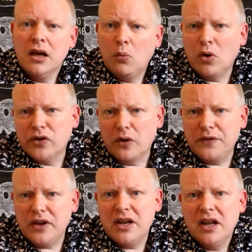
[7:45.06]
What's
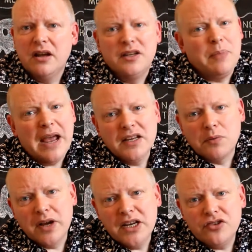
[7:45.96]
often depends
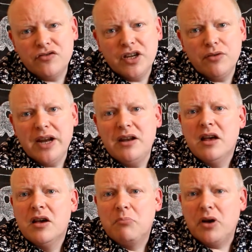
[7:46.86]
what industry you're in,
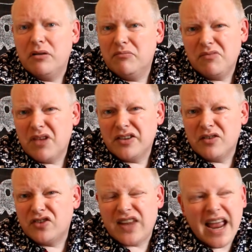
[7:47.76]
but as a
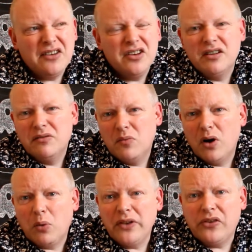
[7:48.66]
standard,
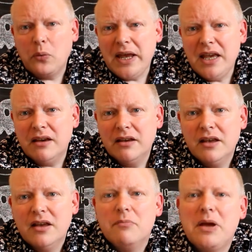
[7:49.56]
once a week.
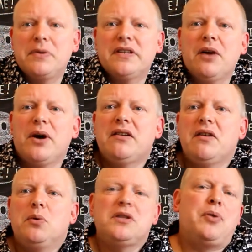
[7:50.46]
People say, oh, I don't
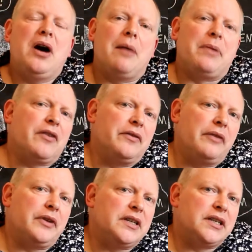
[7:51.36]
know what to put up, I've got
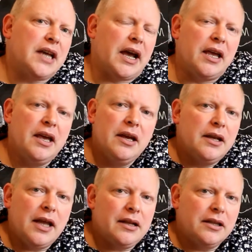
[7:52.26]
nothing to say.
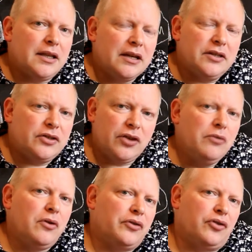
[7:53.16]
That's so
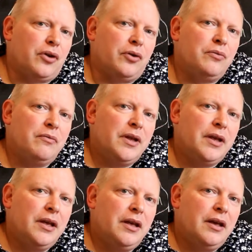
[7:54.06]
not true.
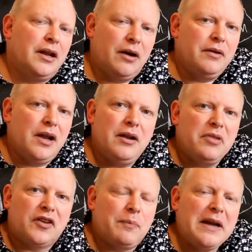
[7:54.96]
In
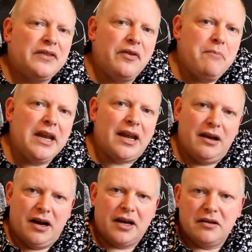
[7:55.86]
a space of a minute,
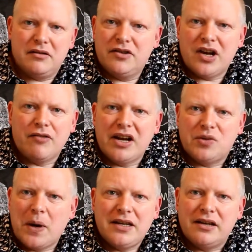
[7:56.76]
I can generate
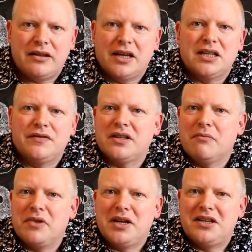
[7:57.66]
20 things for
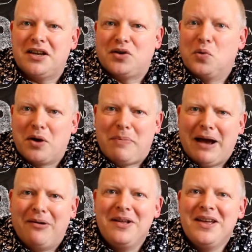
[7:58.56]
somebody to talk
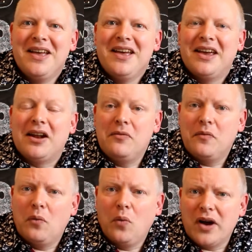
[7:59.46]
about.
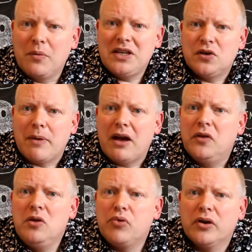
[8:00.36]
What talk about?
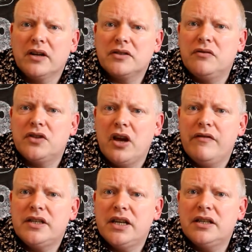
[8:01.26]
New products, new
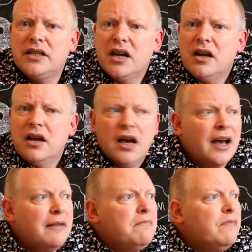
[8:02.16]
services,
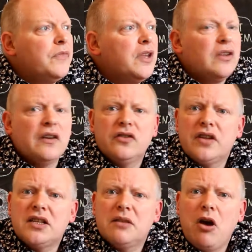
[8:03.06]

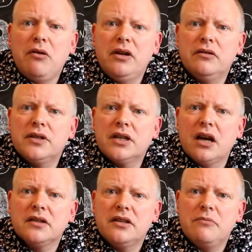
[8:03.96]
testimonials,
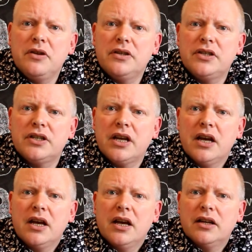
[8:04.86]
customers,
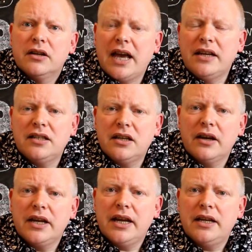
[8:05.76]
case
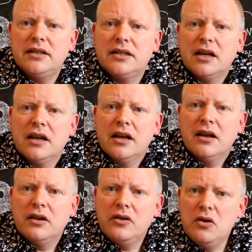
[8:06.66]
studies,
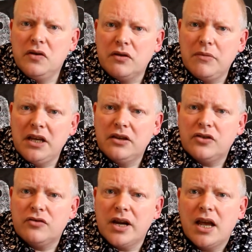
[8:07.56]
news from the
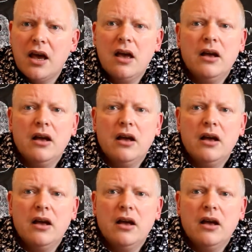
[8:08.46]
industry.